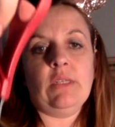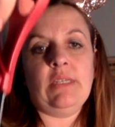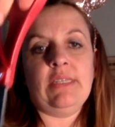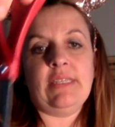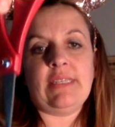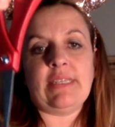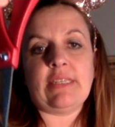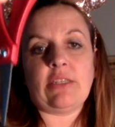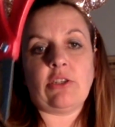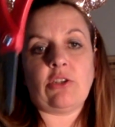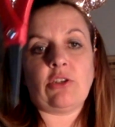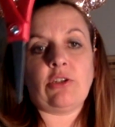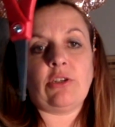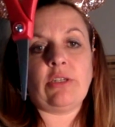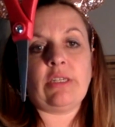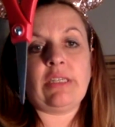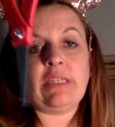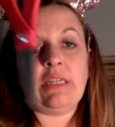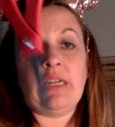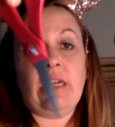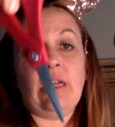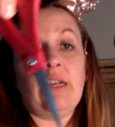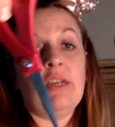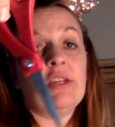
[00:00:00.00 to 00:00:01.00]
scissors.
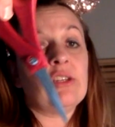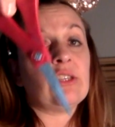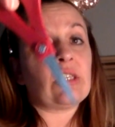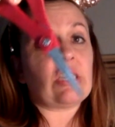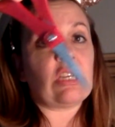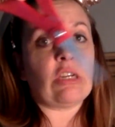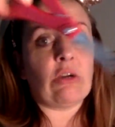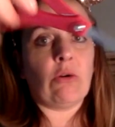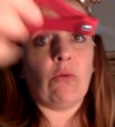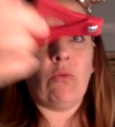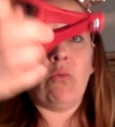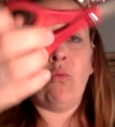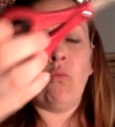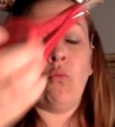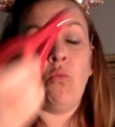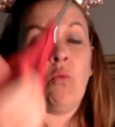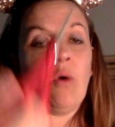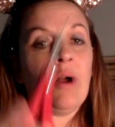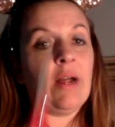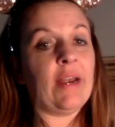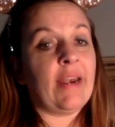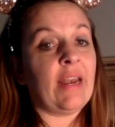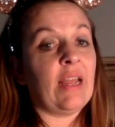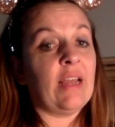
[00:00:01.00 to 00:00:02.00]
So
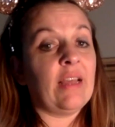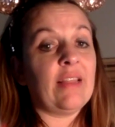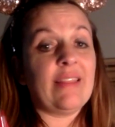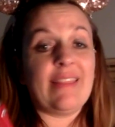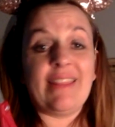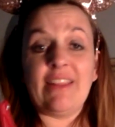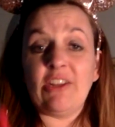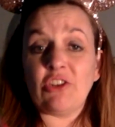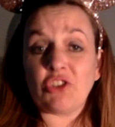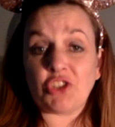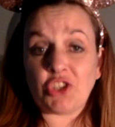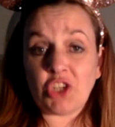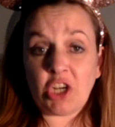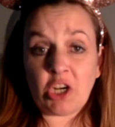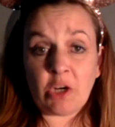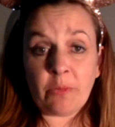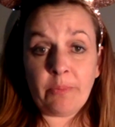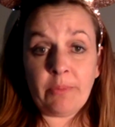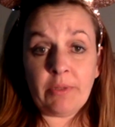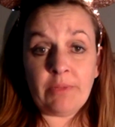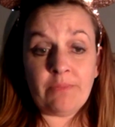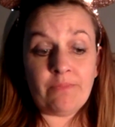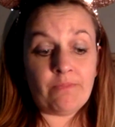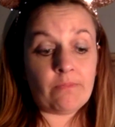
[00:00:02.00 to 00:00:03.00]
one, they're
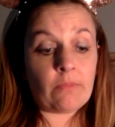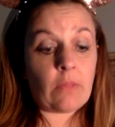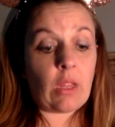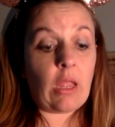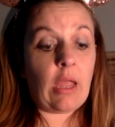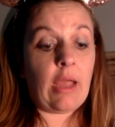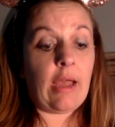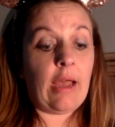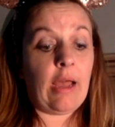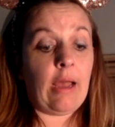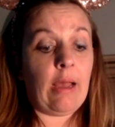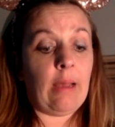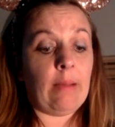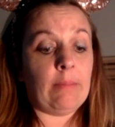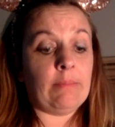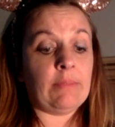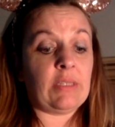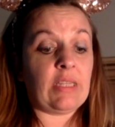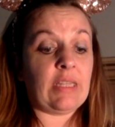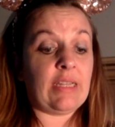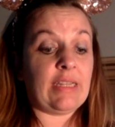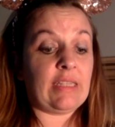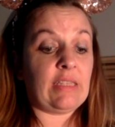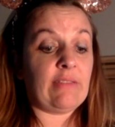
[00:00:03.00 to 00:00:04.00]
sharp,
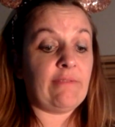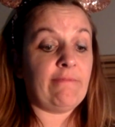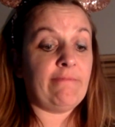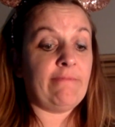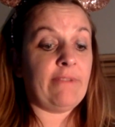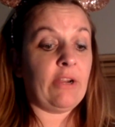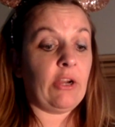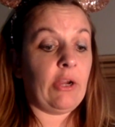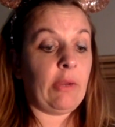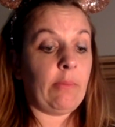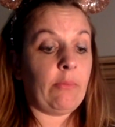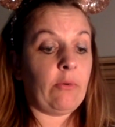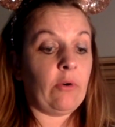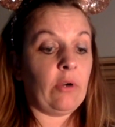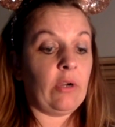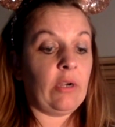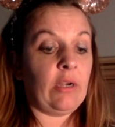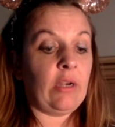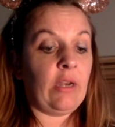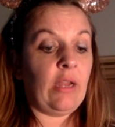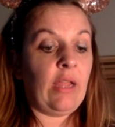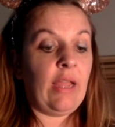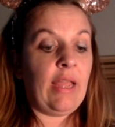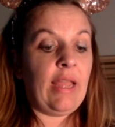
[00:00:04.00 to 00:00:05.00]
so that's very
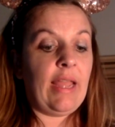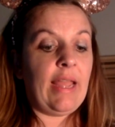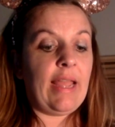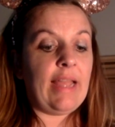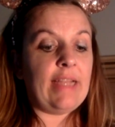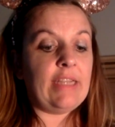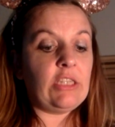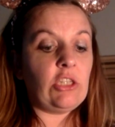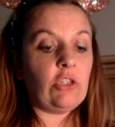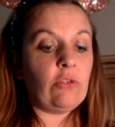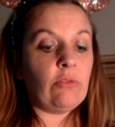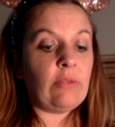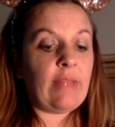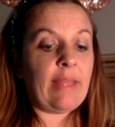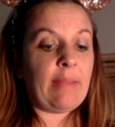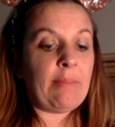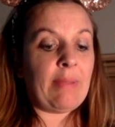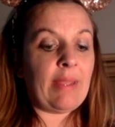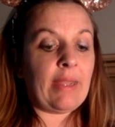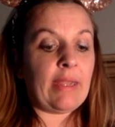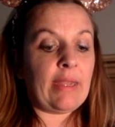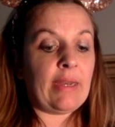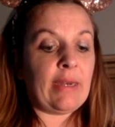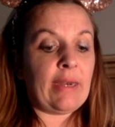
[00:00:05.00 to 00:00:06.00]
important, and two, they
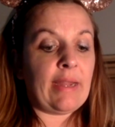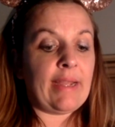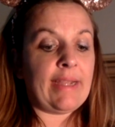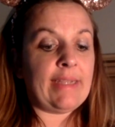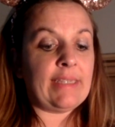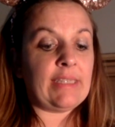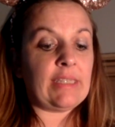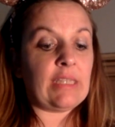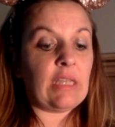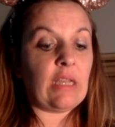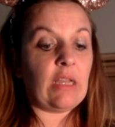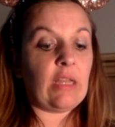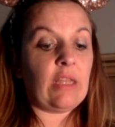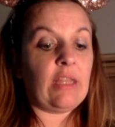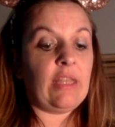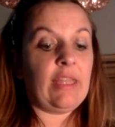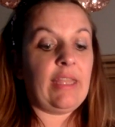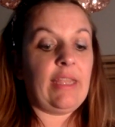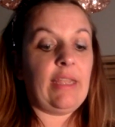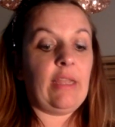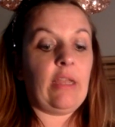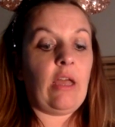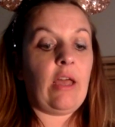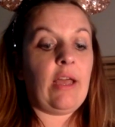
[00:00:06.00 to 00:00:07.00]
make a nice
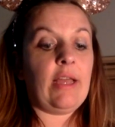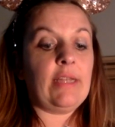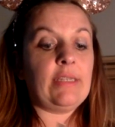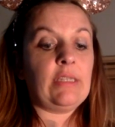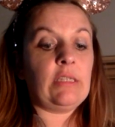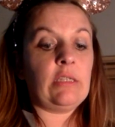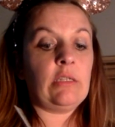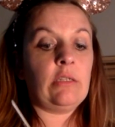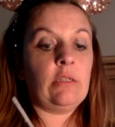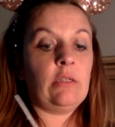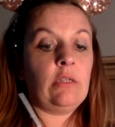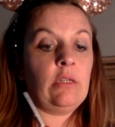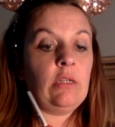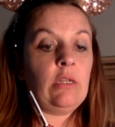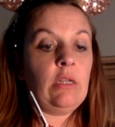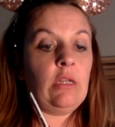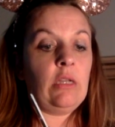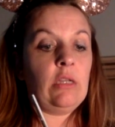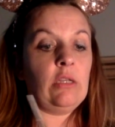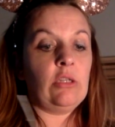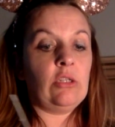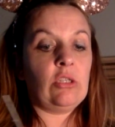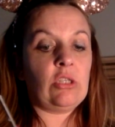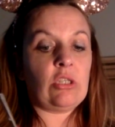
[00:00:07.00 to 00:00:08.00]
clean cut.
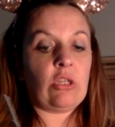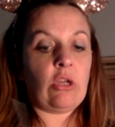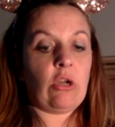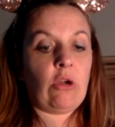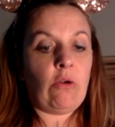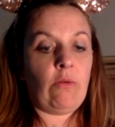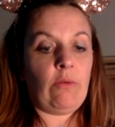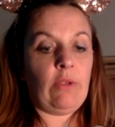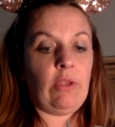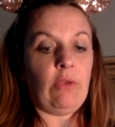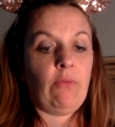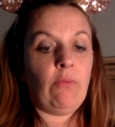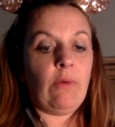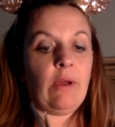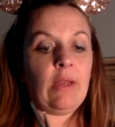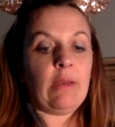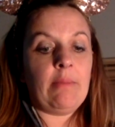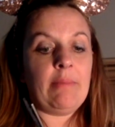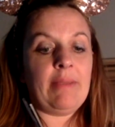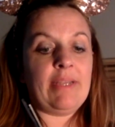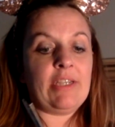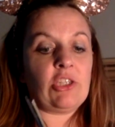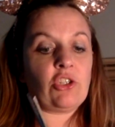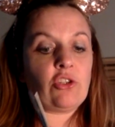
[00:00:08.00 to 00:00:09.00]
So you want
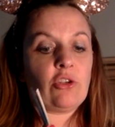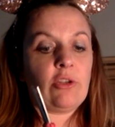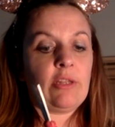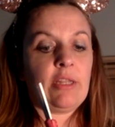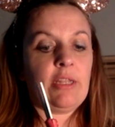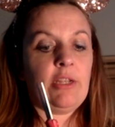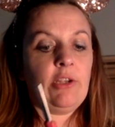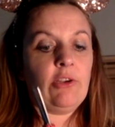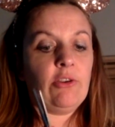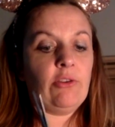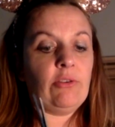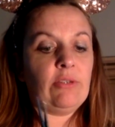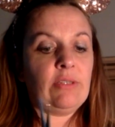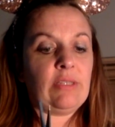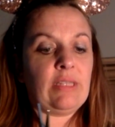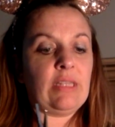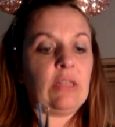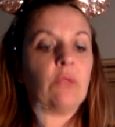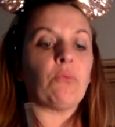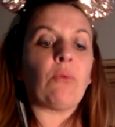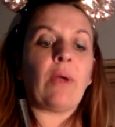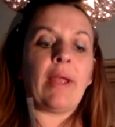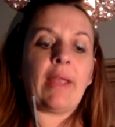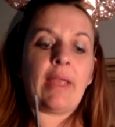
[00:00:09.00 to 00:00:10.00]
to make sure that you're using
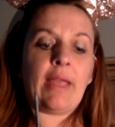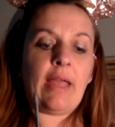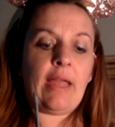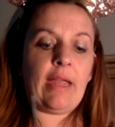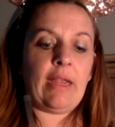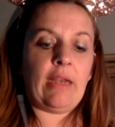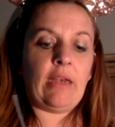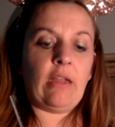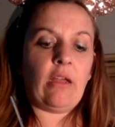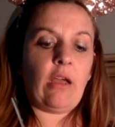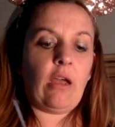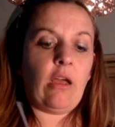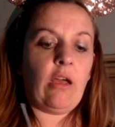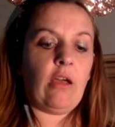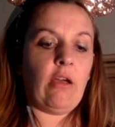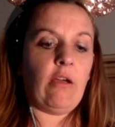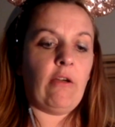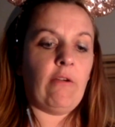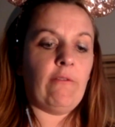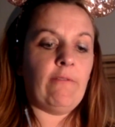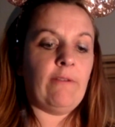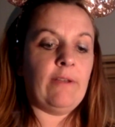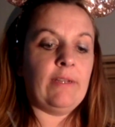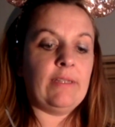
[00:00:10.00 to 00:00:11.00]
the right kind
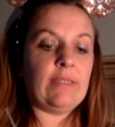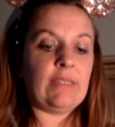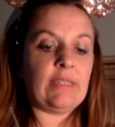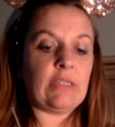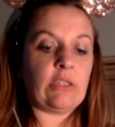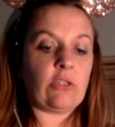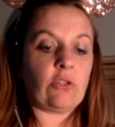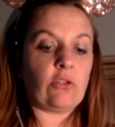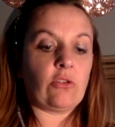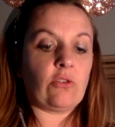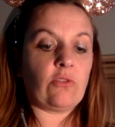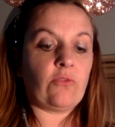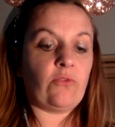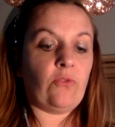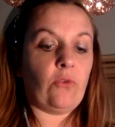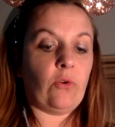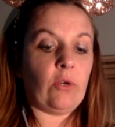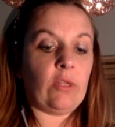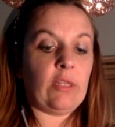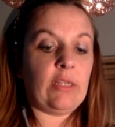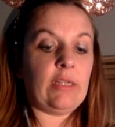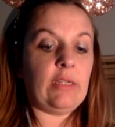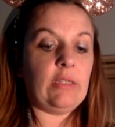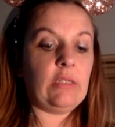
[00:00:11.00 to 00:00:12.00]
of scissors
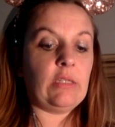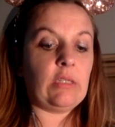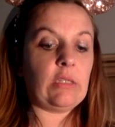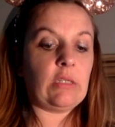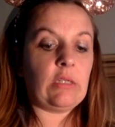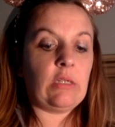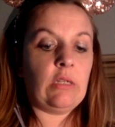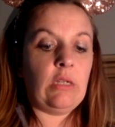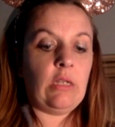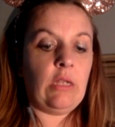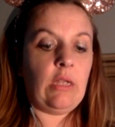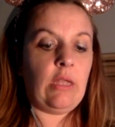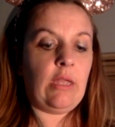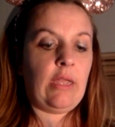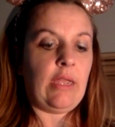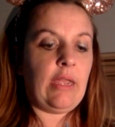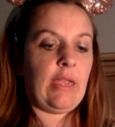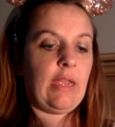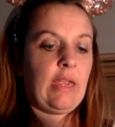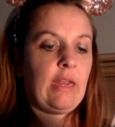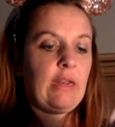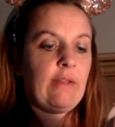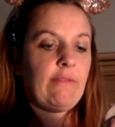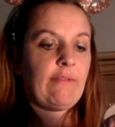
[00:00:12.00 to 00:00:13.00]
for this.
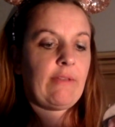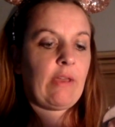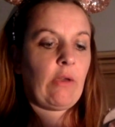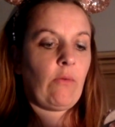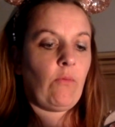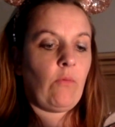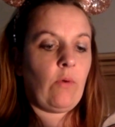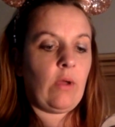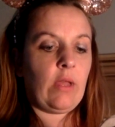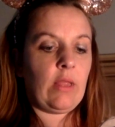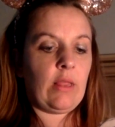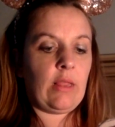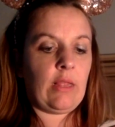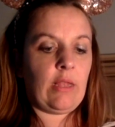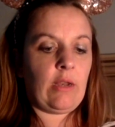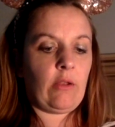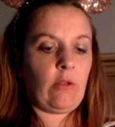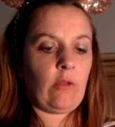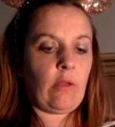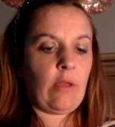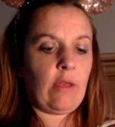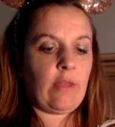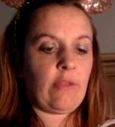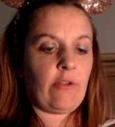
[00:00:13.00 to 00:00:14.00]
And I've got one
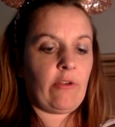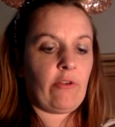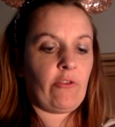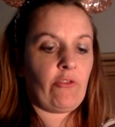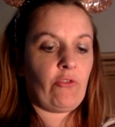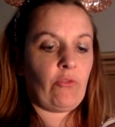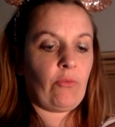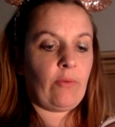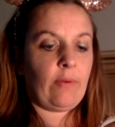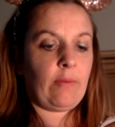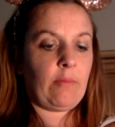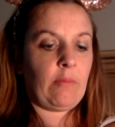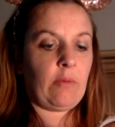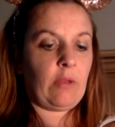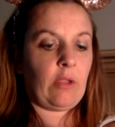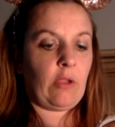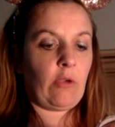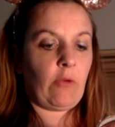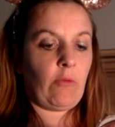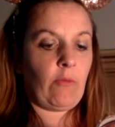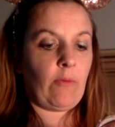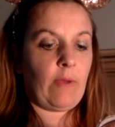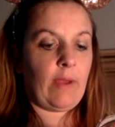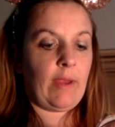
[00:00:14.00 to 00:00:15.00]
little other trim to
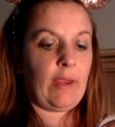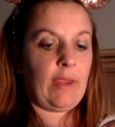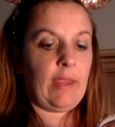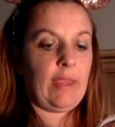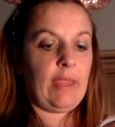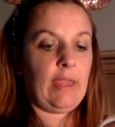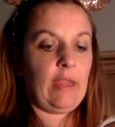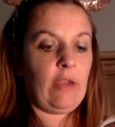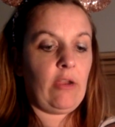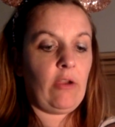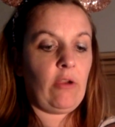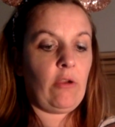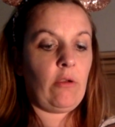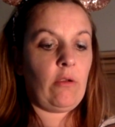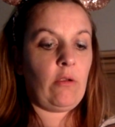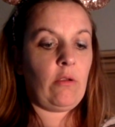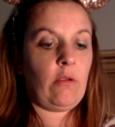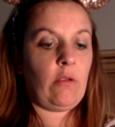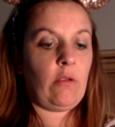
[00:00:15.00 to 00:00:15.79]
go right here.